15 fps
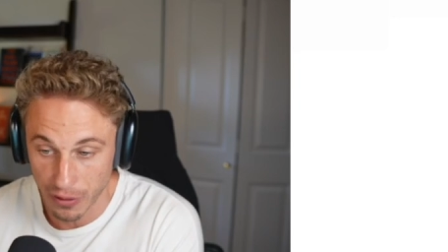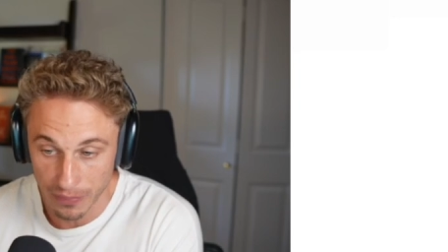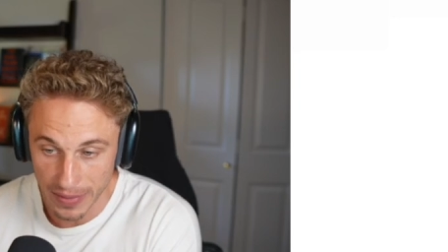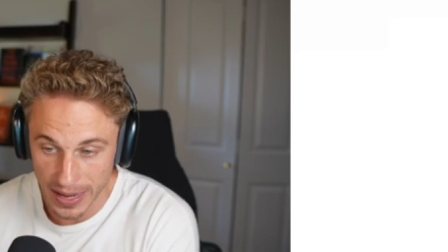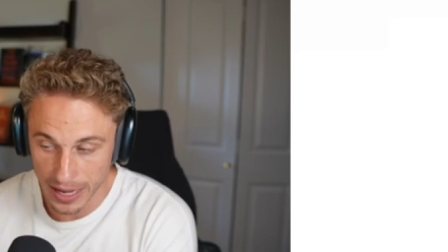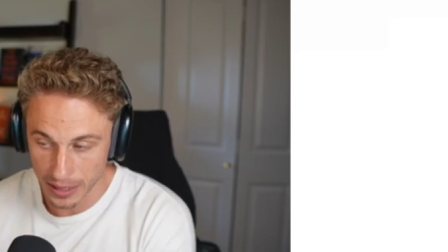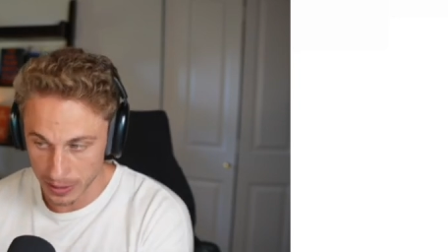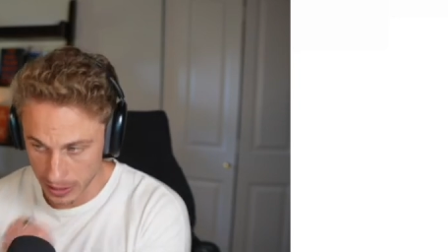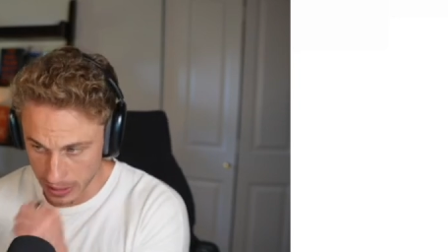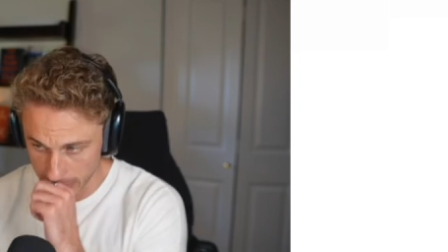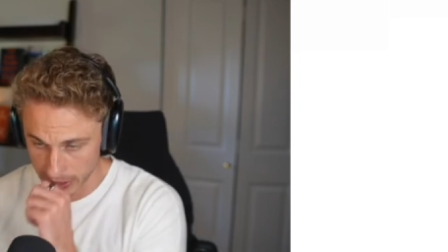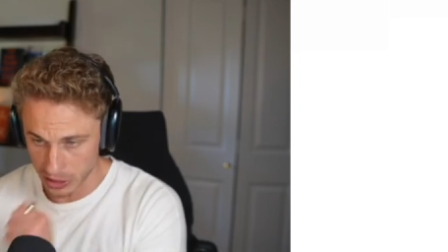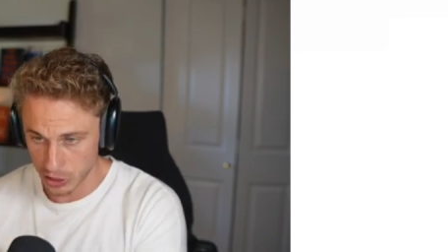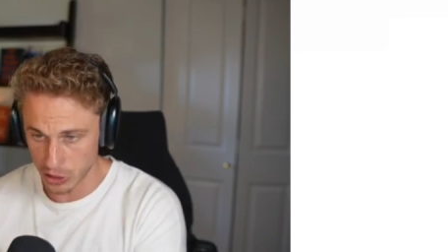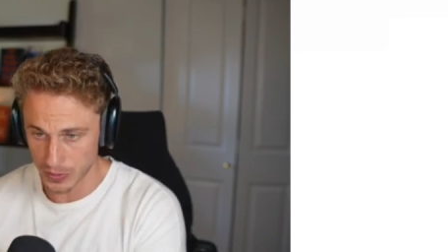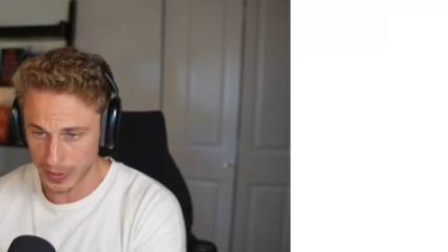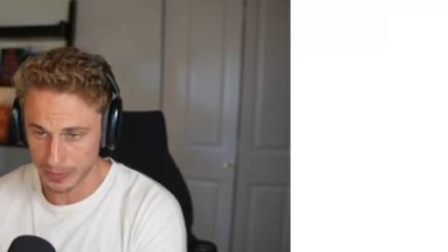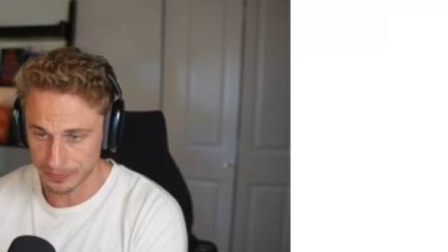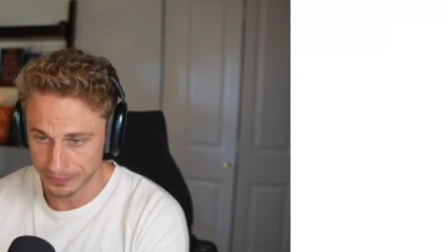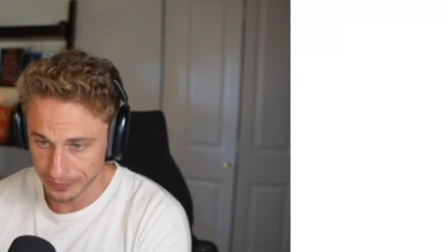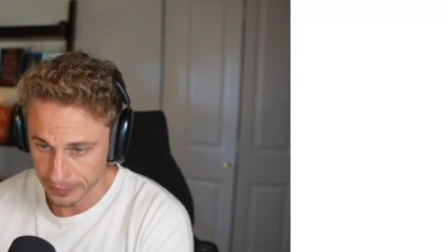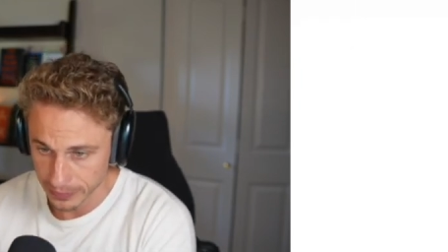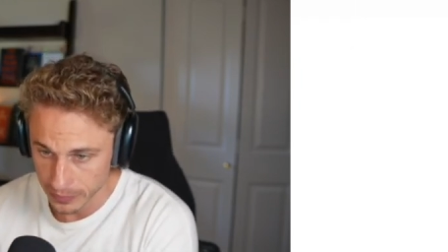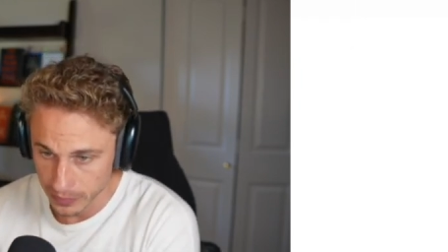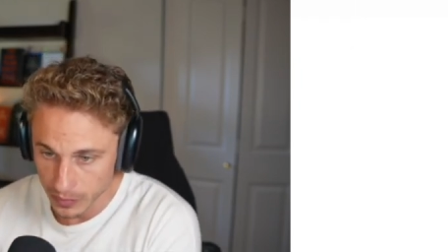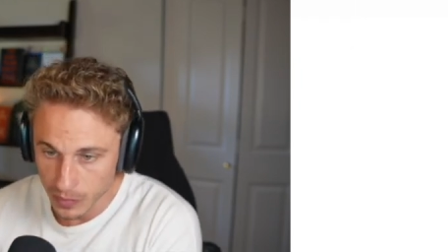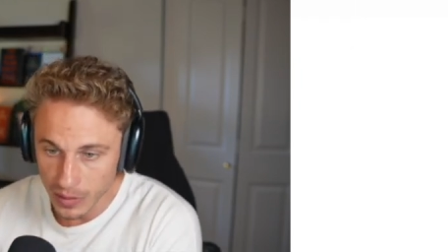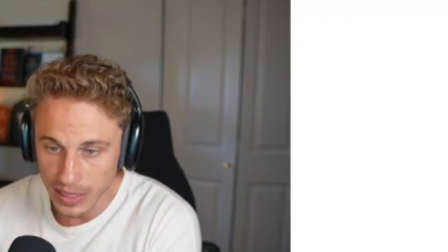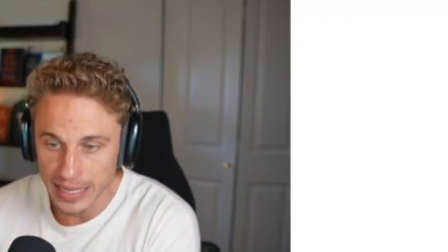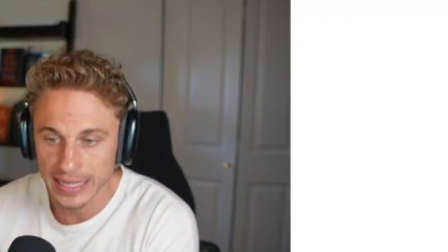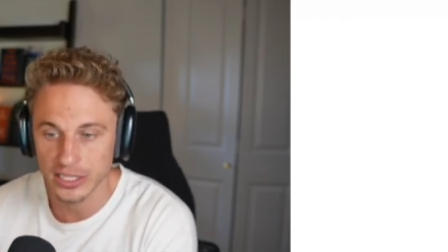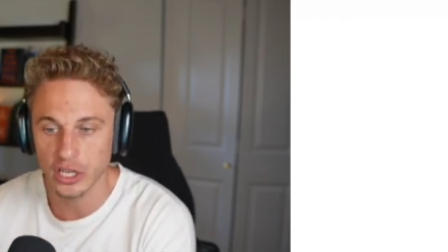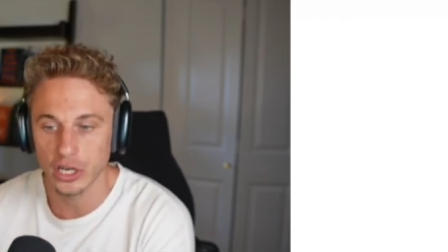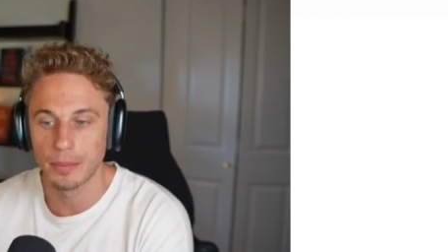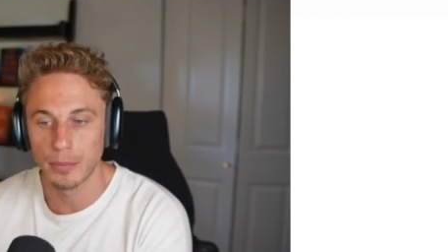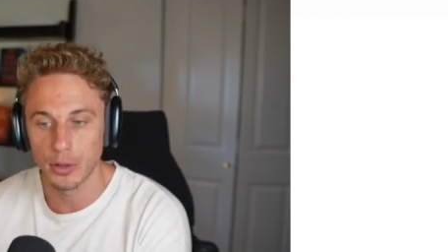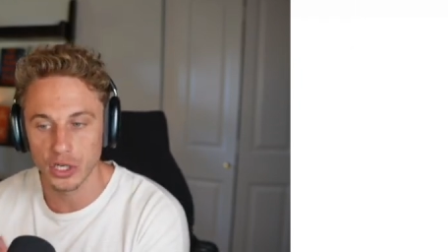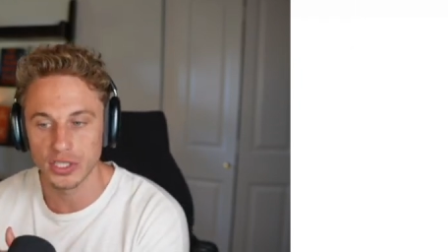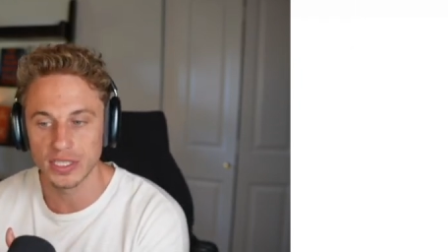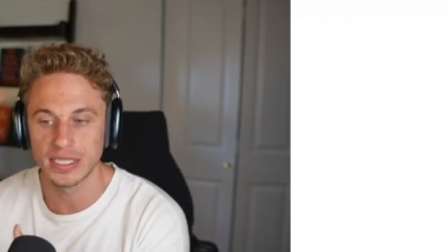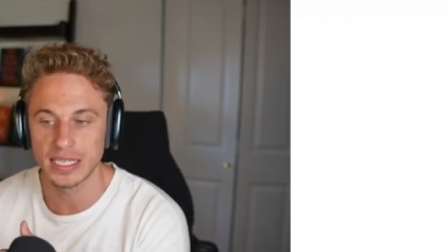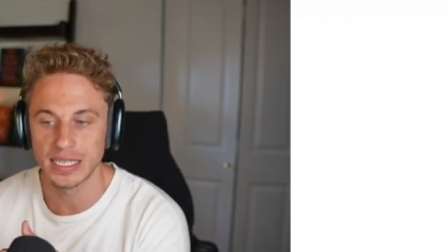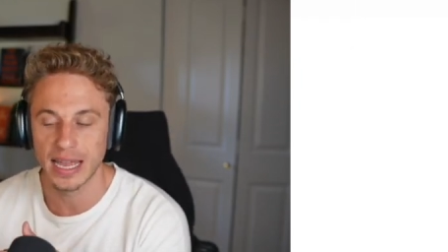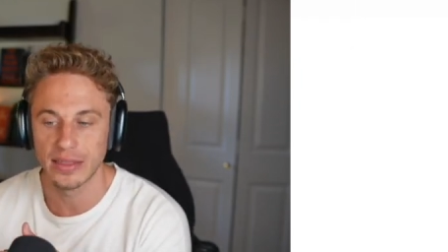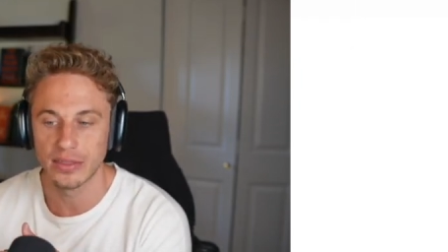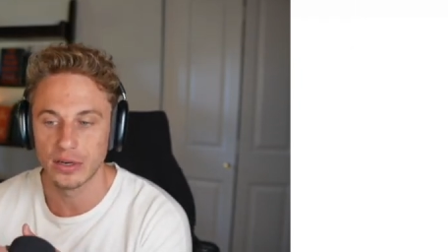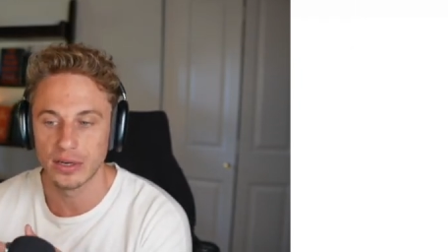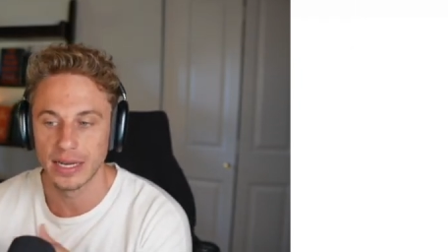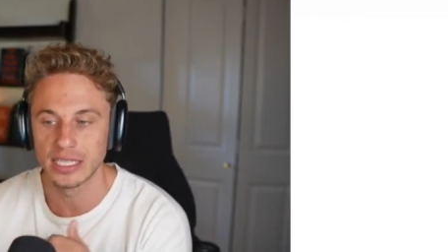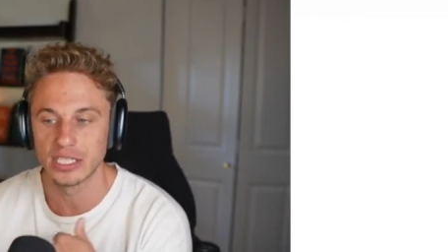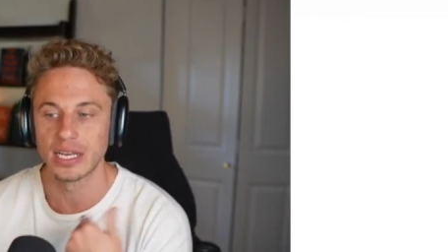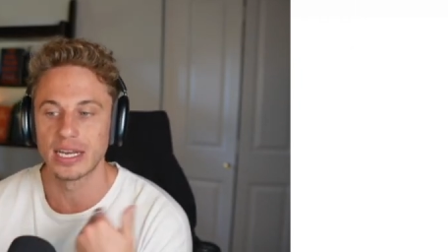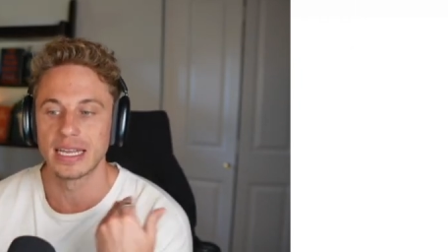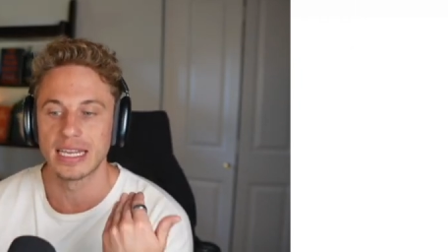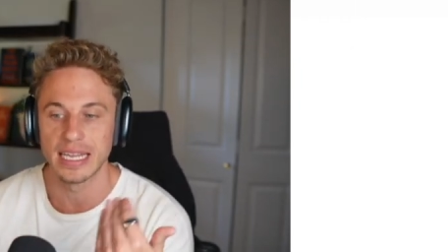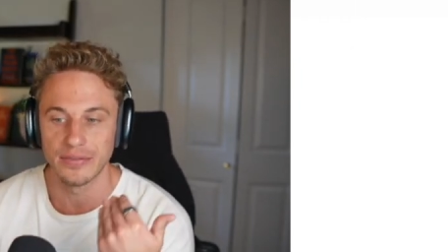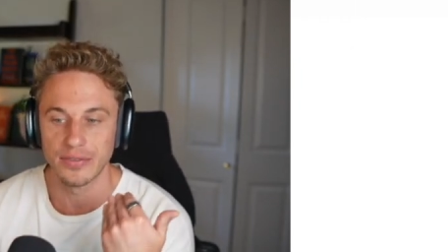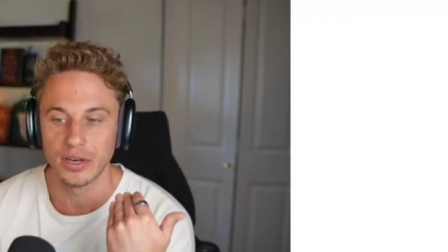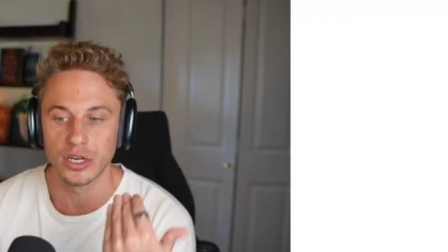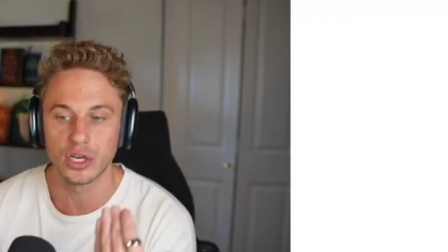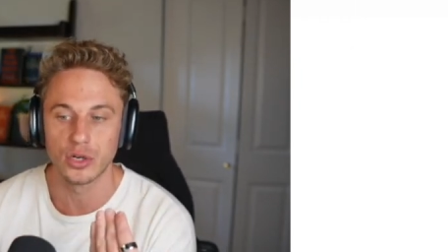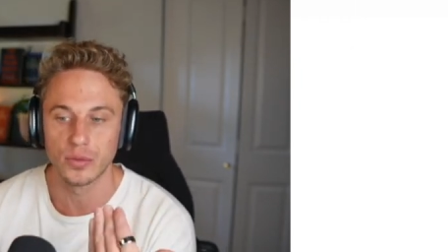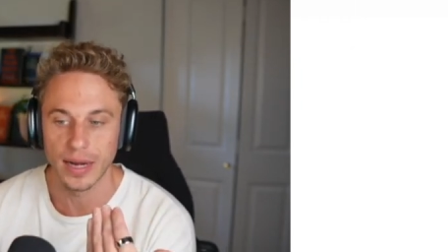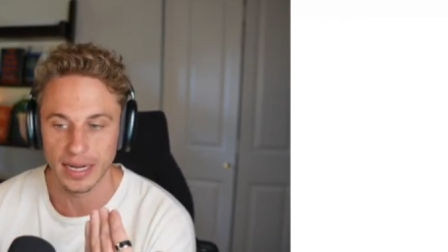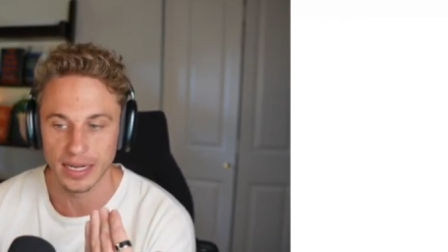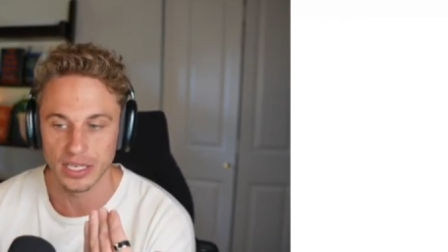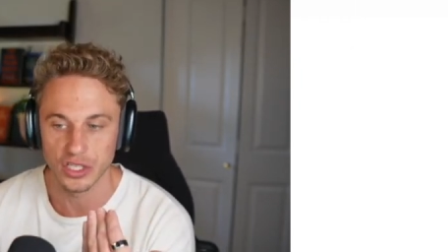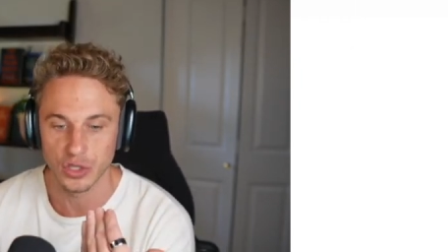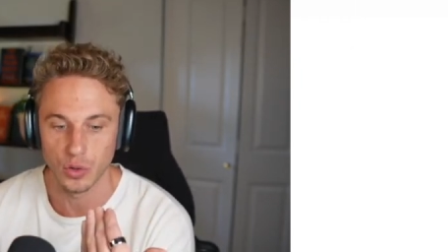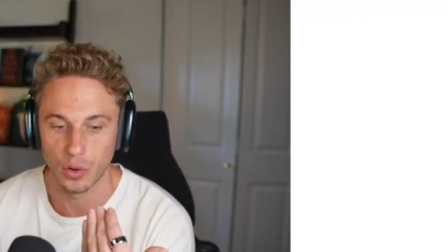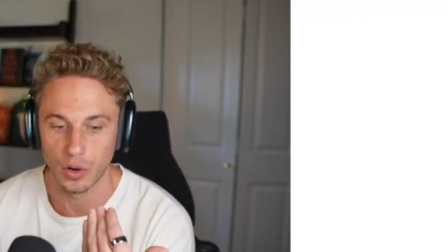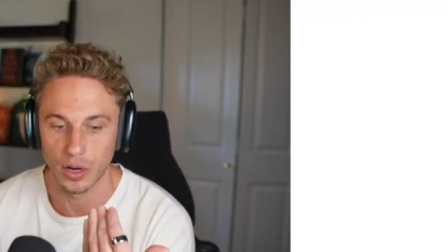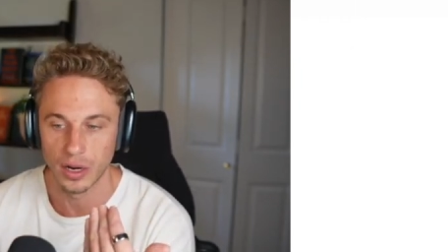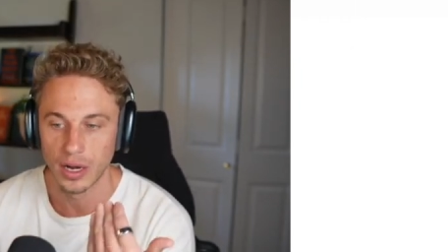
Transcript: there, it's going to merge these together. It's going to give it a correctness score.